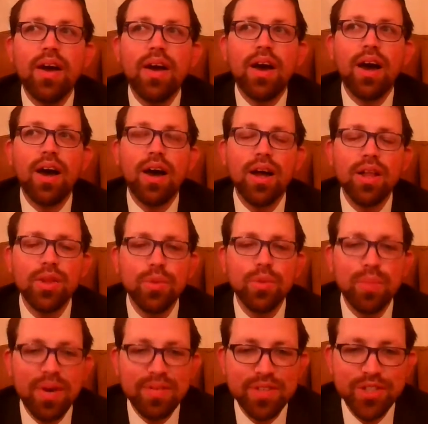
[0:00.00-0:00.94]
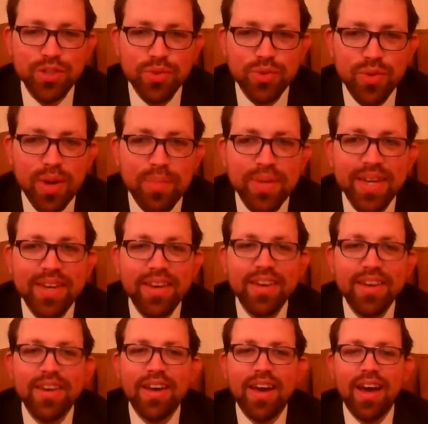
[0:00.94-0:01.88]
Lubavitcher Rebbe,
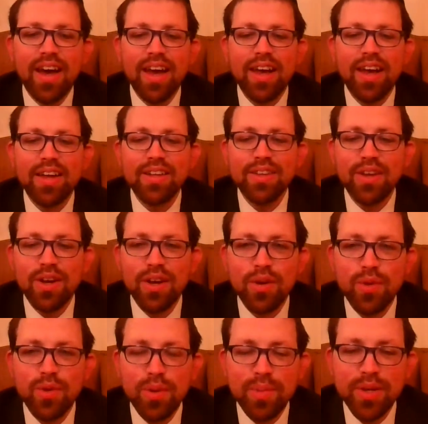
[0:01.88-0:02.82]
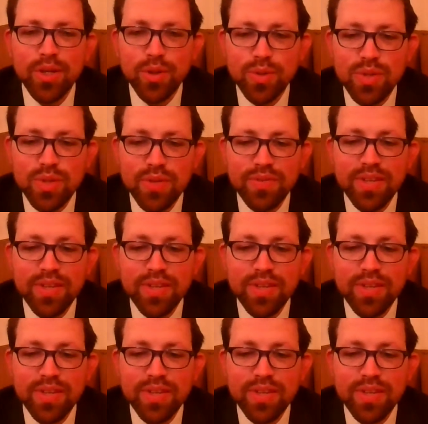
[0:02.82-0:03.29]
and Rabbi Yosef